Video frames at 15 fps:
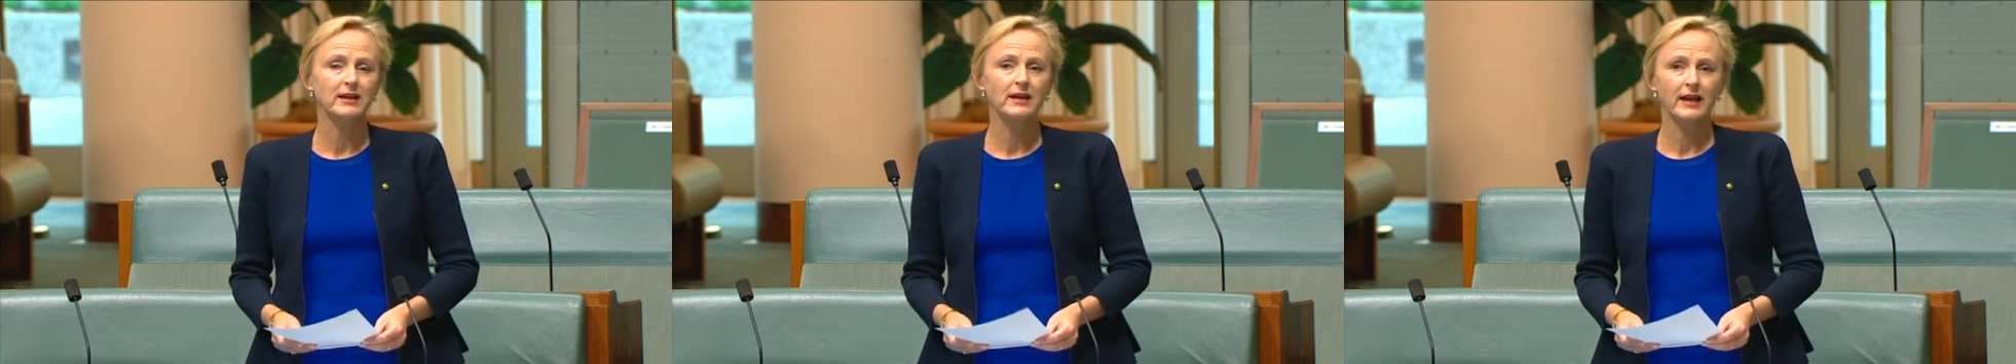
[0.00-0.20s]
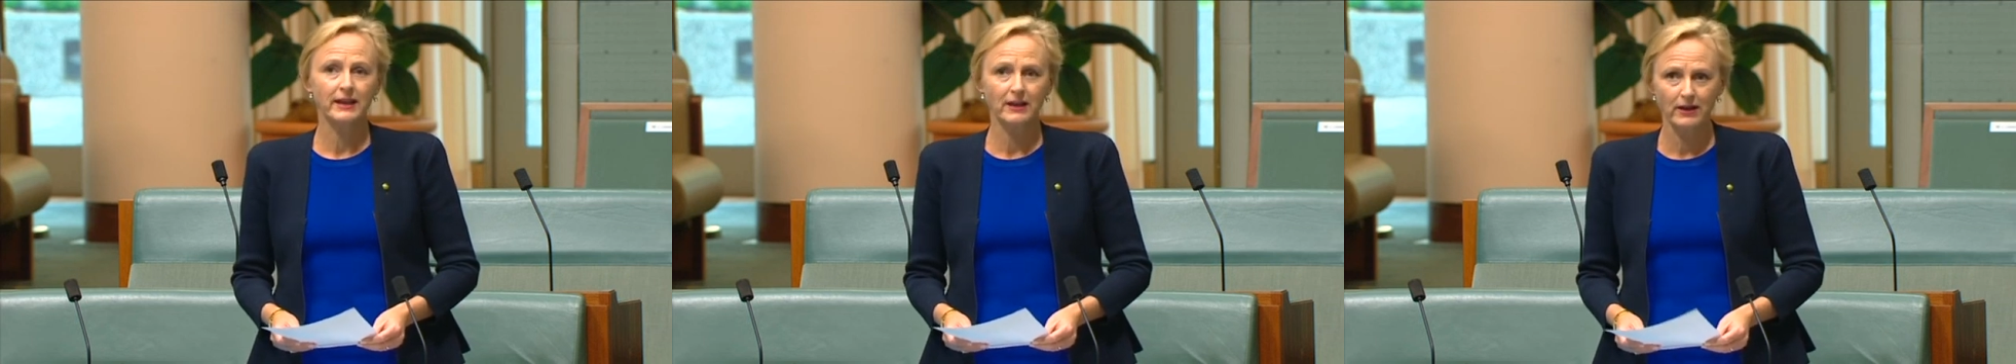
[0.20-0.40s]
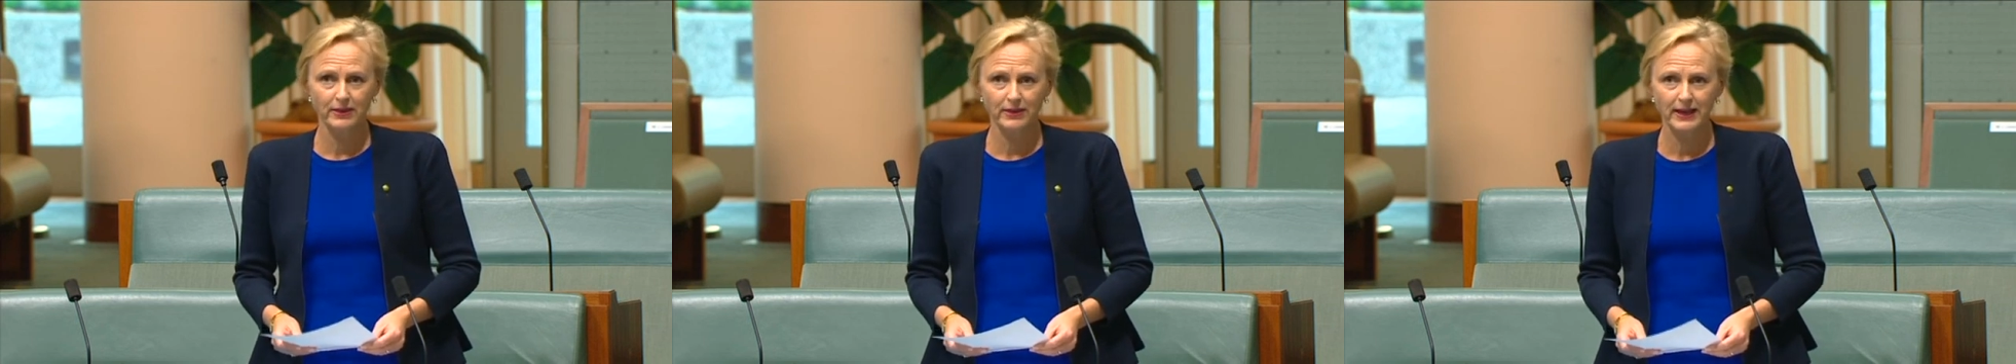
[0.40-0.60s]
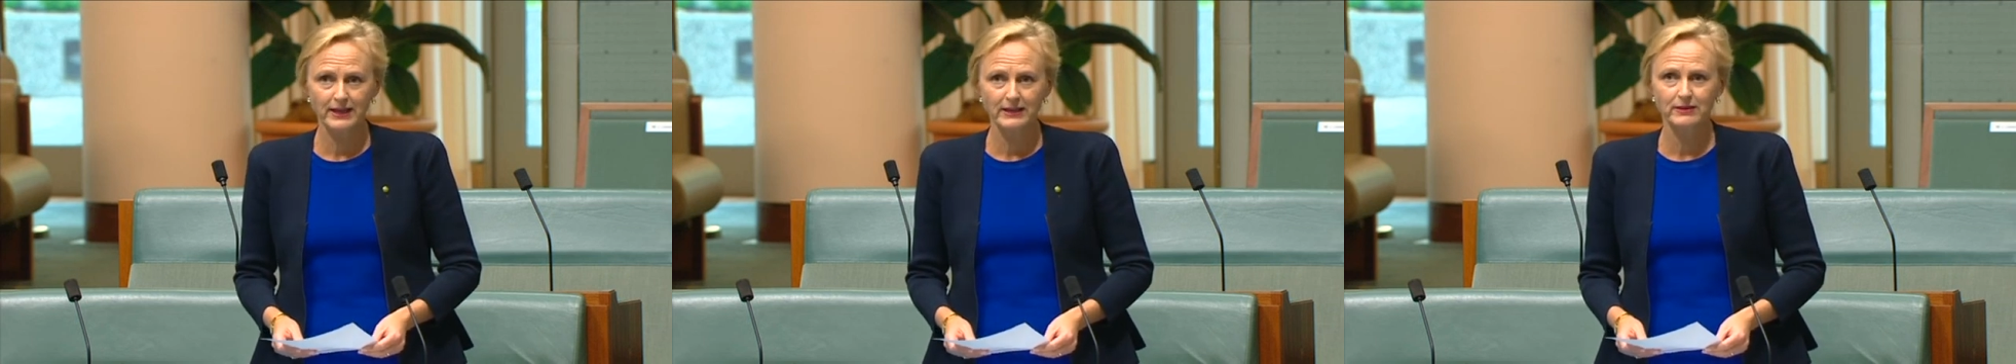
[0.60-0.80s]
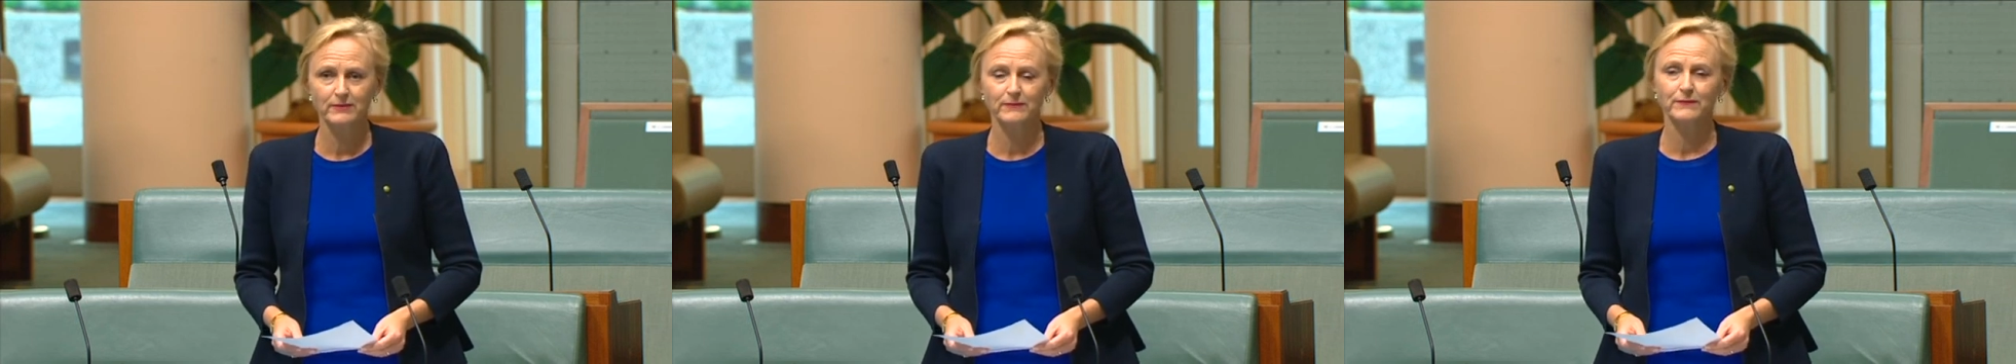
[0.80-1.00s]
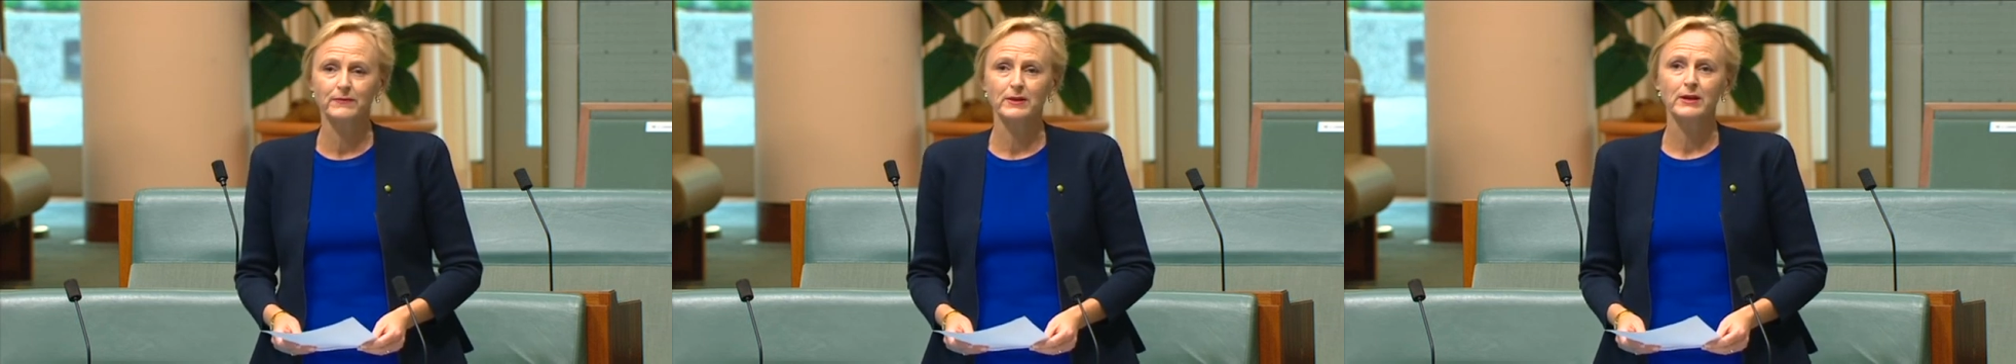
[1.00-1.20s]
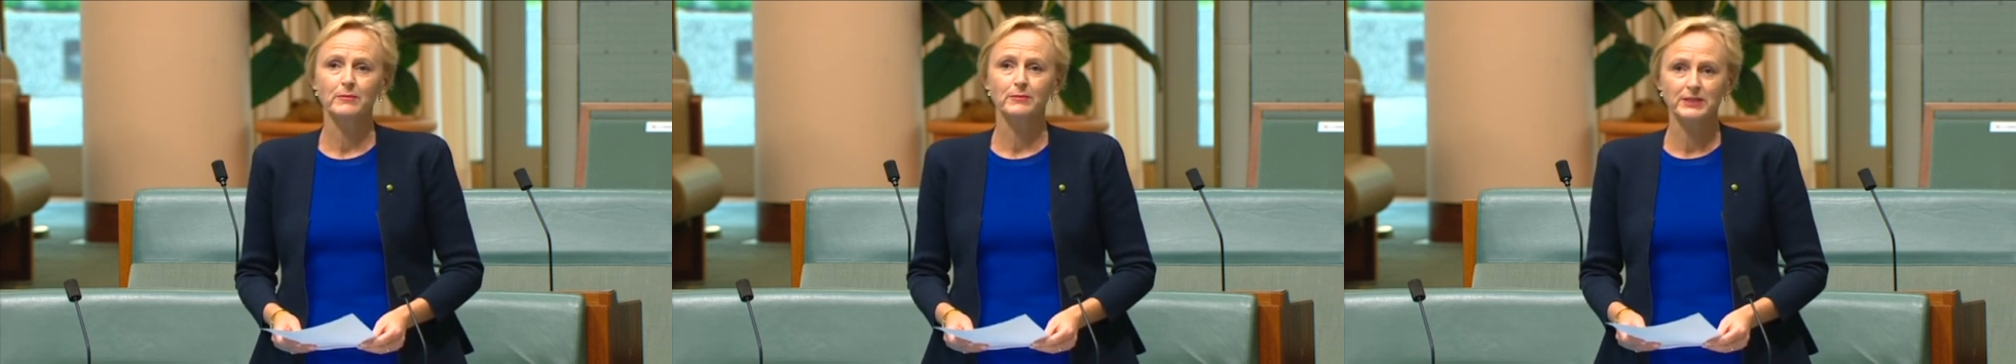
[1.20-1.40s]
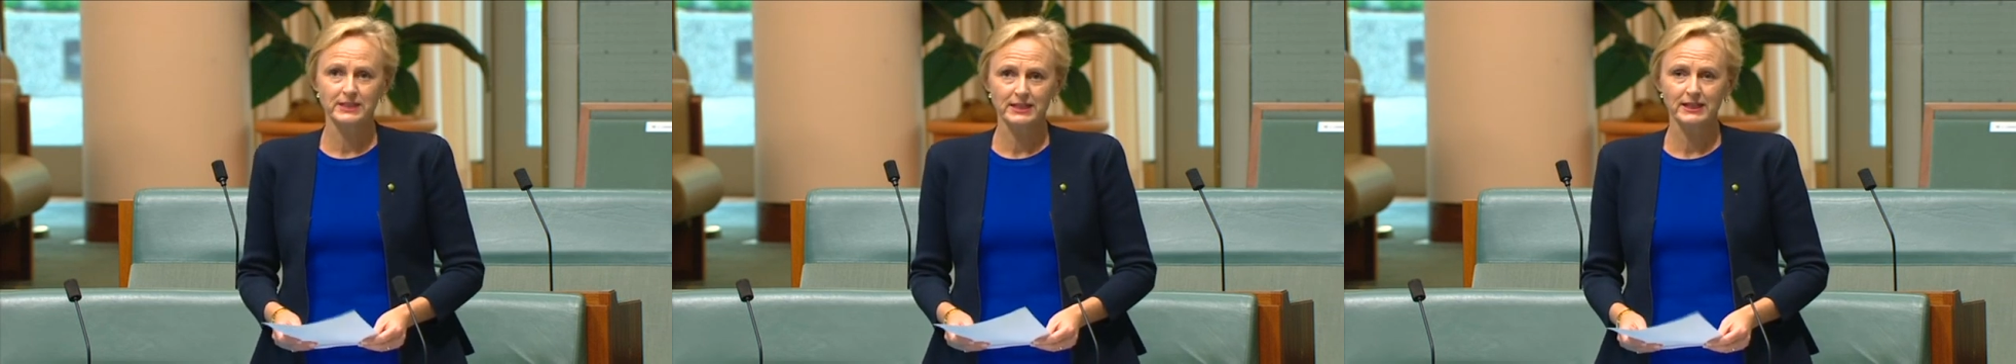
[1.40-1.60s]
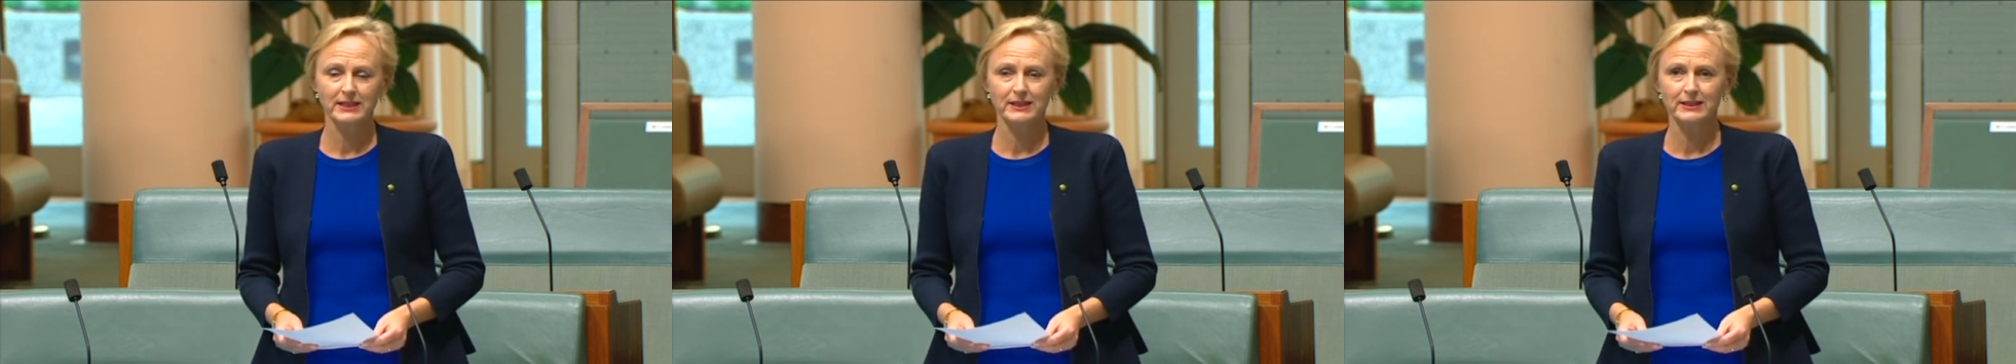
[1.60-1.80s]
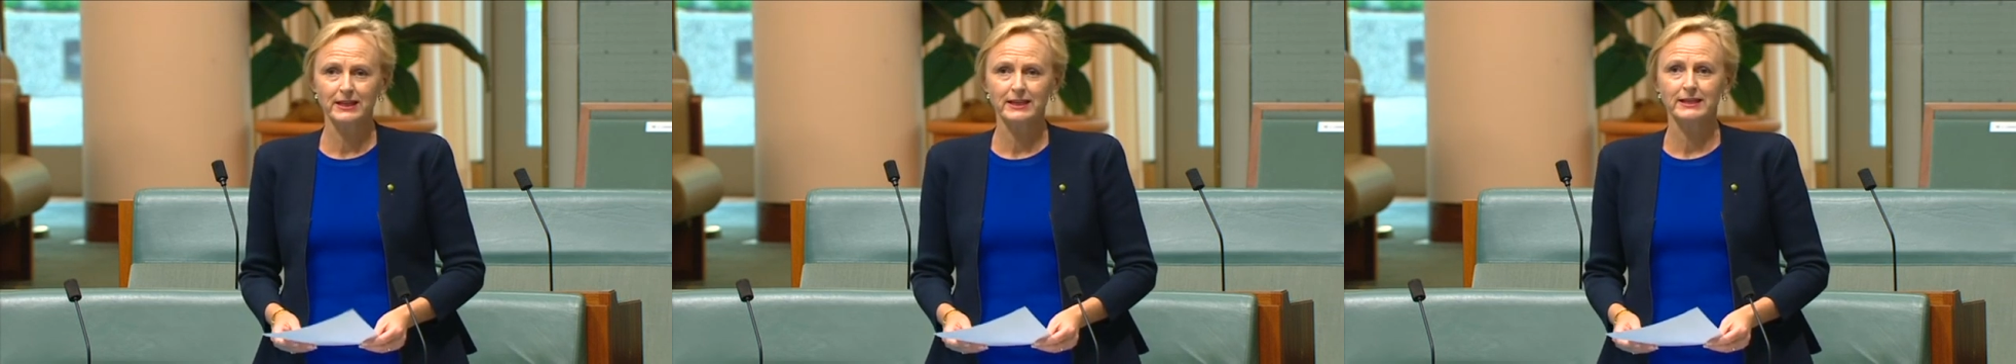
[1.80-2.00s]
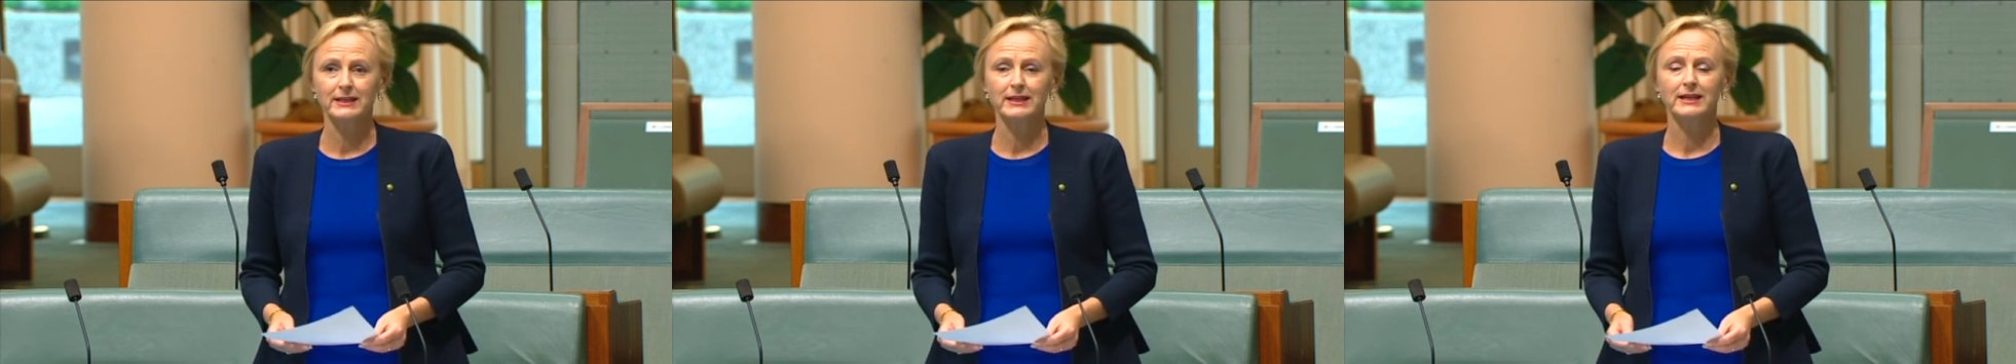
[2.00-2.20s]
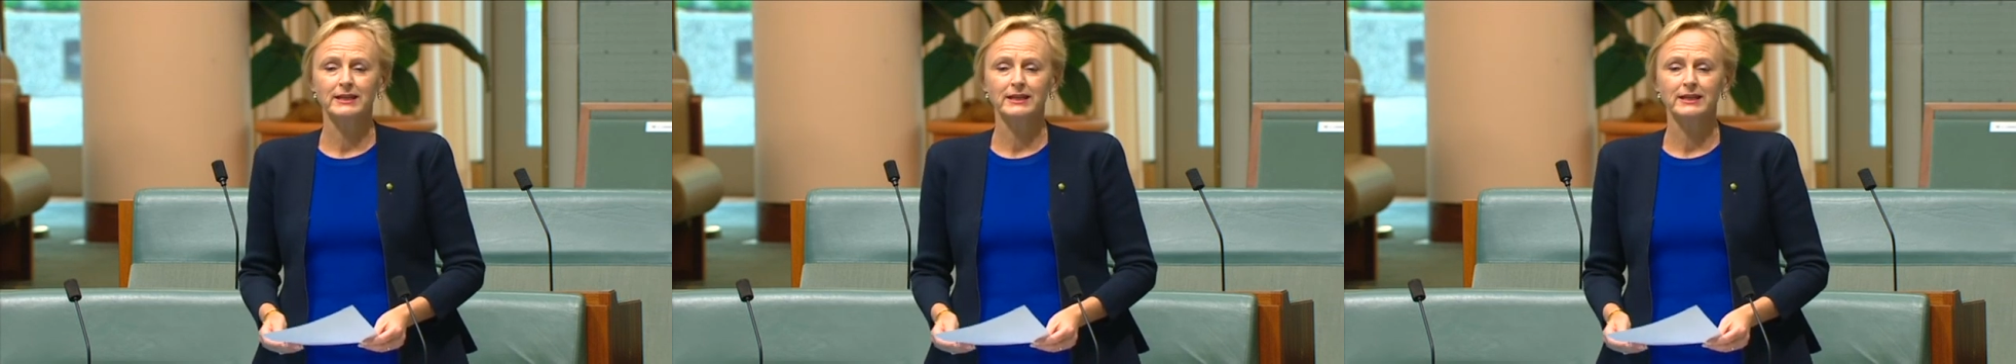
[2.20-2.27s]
And I thank them, particularly the